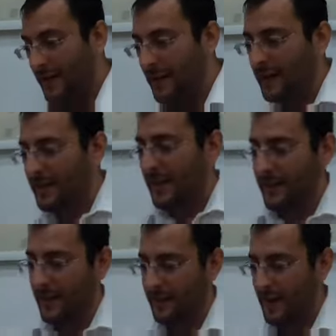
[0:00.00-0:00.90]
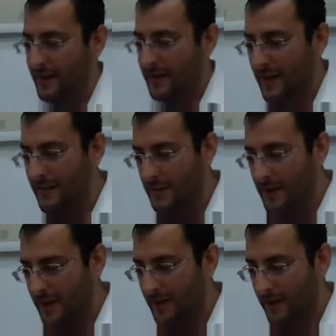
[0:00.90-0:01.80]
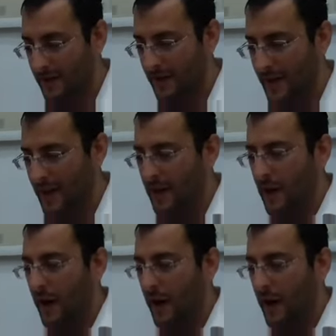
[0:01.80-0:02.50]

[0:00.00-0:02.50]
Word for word: ten lines ten lines down from the beginning, something like that.